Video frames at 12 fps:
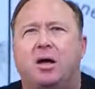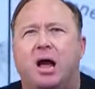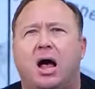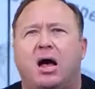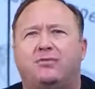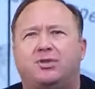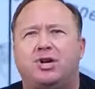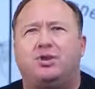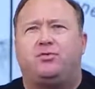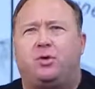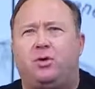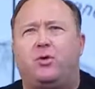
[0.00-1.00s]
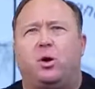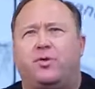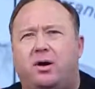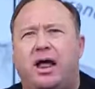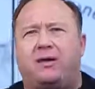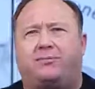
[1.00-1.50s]
of Central
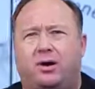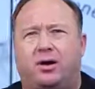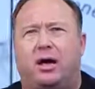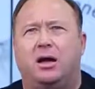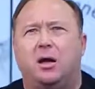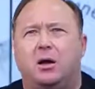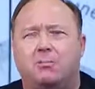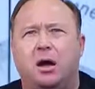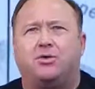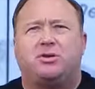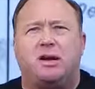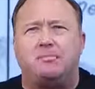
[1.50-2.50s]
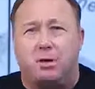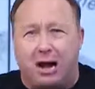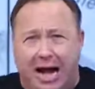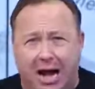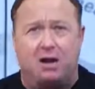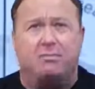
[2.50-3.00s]
Northern Africa. Most of them are
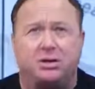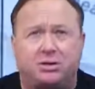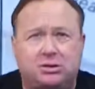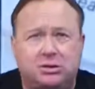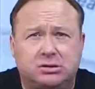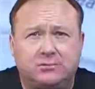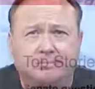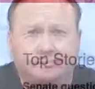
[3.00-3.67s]
animists